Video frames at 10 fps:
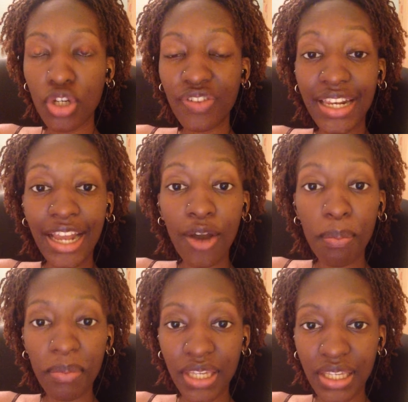
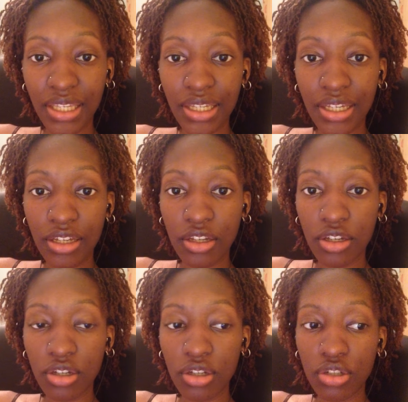allowed me
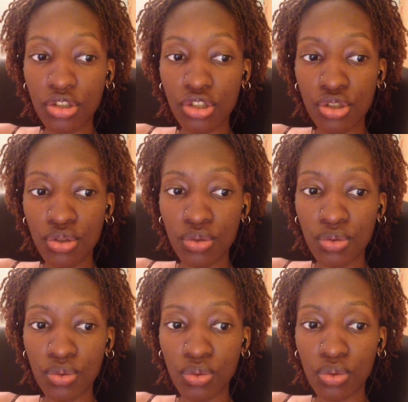
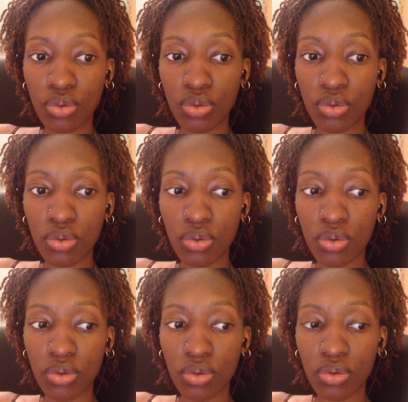to
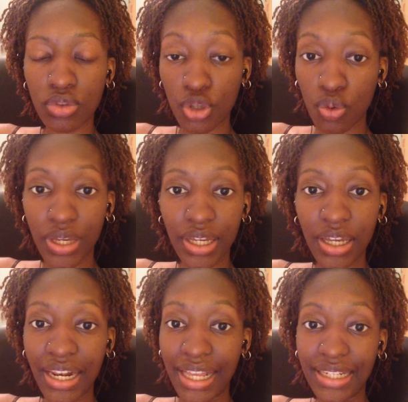quit,
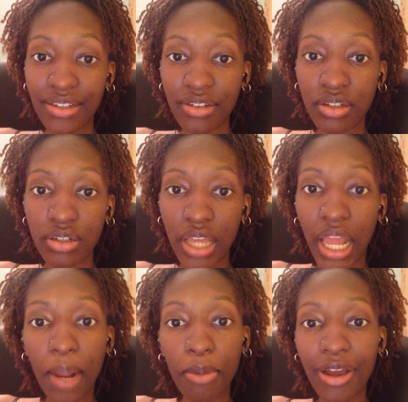and I didn't.
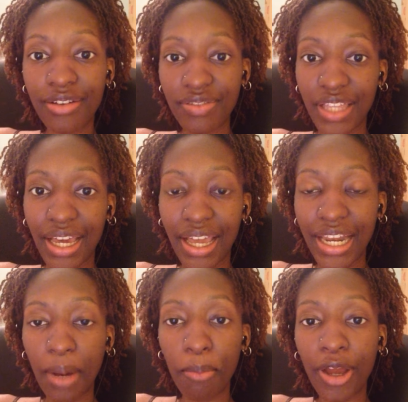And I'm proud of that,
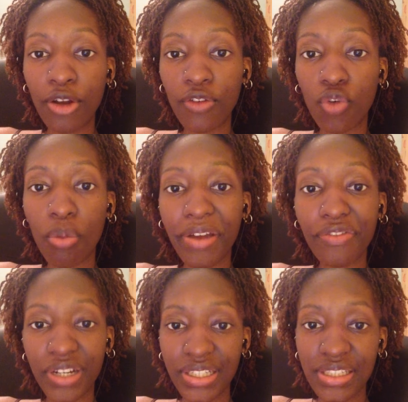and I'm proud of all my
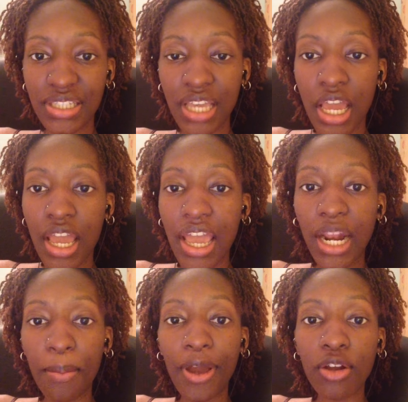friends, and
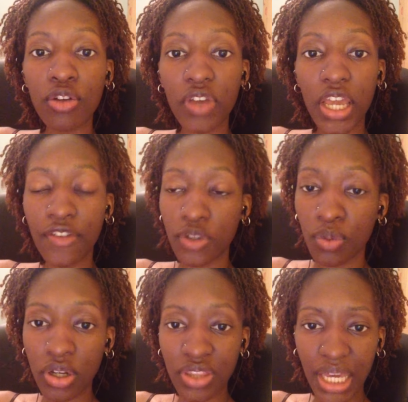I'm proud of
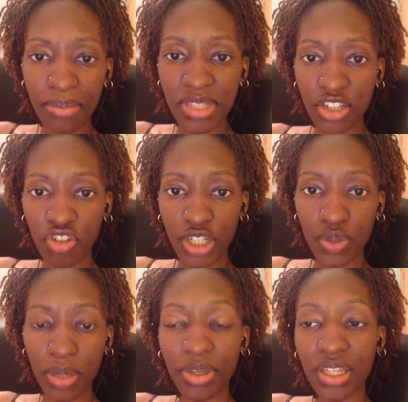everyone that I'm seeing
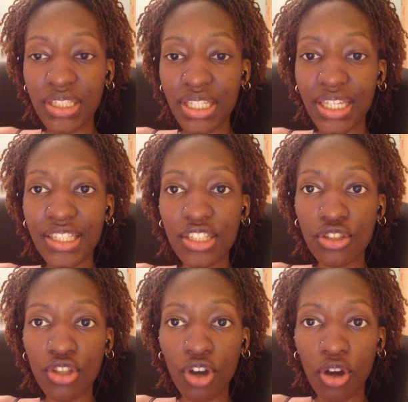graduate, because it's
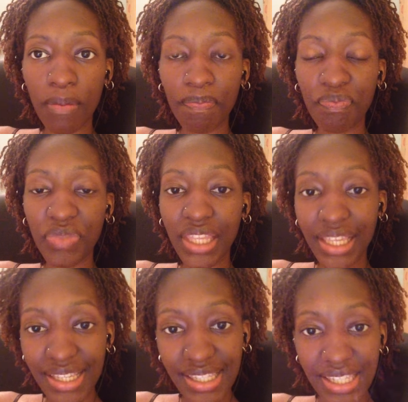not
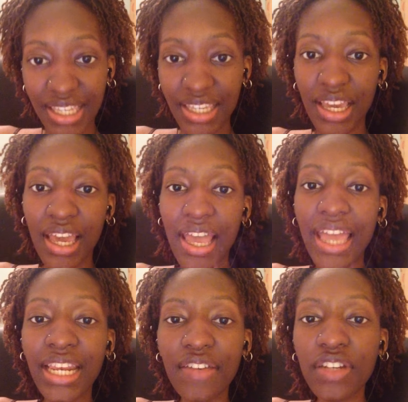easy.
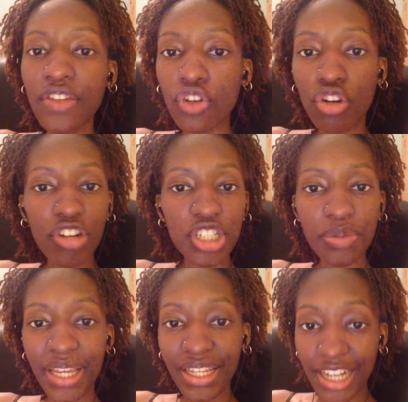And even if you're not graduating